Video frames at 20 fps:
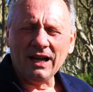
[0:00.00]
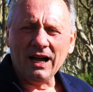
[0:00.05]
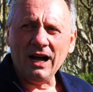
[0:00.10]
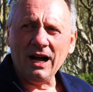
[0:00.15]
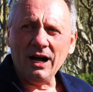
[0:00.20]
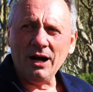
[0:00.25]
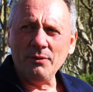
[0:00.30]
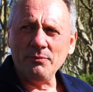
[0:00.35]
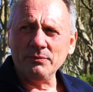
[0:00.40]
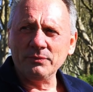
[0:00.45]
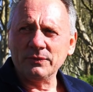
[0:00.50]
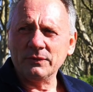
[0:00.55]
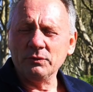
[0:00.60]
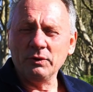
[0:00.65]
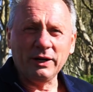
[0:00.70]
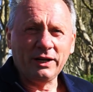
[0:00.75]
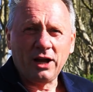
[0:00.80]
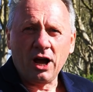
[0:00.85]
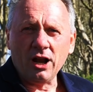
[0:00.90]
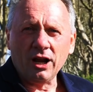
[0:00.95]
Um,
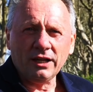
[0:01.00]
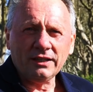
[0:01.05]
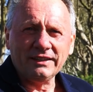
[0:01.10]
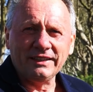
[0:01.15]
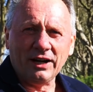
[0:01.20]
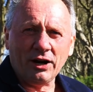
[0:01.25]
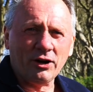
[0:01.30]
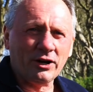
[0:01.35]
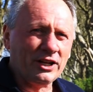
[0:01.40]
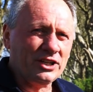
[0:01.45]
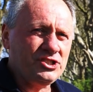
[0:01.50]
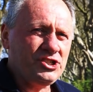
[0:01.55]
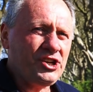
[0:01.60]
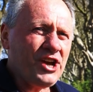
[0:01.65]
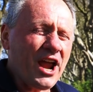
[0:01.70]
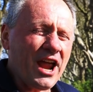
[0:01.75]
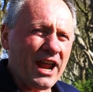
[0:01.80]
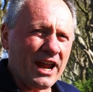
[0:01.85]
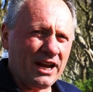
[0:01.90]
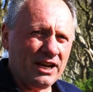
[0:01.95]
we call it the art of
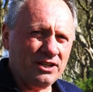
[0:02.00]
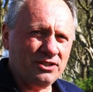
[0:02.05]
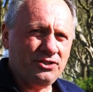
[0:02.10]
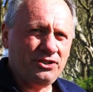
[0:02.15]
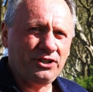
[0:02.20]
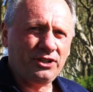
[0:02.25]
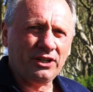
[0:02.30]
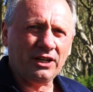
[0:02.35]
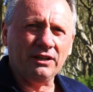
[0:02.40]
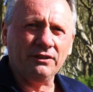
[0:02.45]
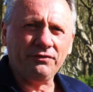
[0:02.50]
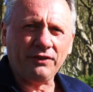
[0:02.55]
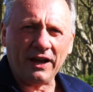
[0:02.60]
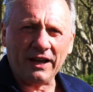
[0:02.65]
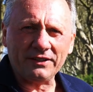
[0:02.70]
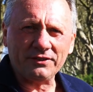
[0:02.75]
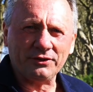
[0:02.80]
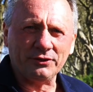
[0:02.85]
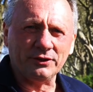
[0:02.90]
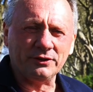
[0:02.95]
change in
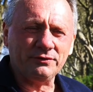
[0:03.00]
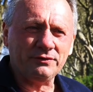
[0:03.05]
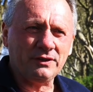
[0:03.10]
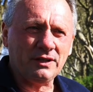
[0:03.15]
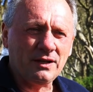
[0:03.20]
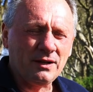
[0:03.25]
Faster